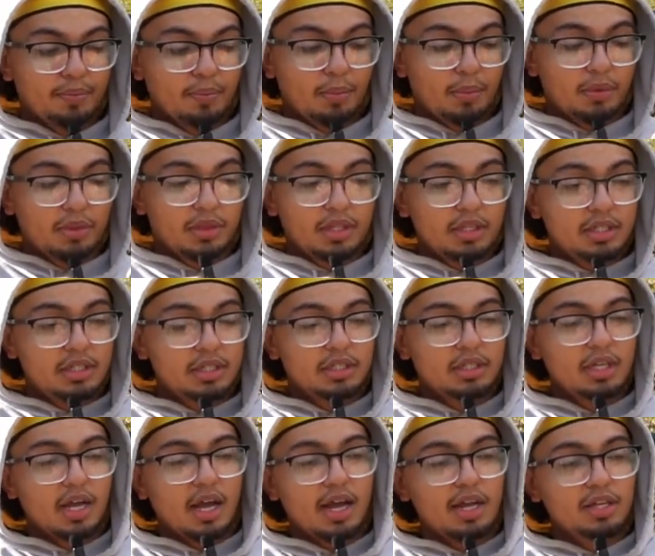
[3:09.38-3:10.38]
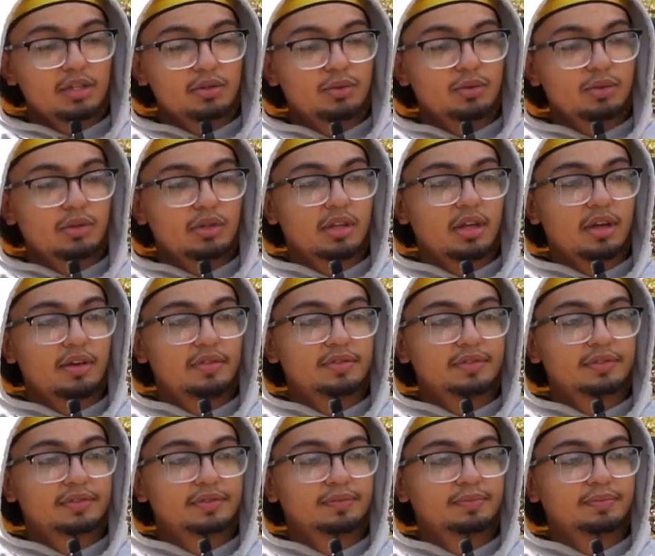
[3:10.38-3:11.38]
But this is the high school
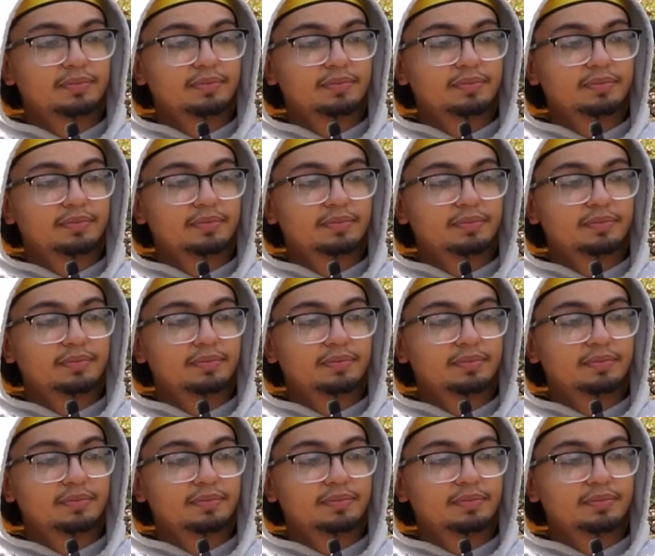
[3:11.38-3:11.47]
glove,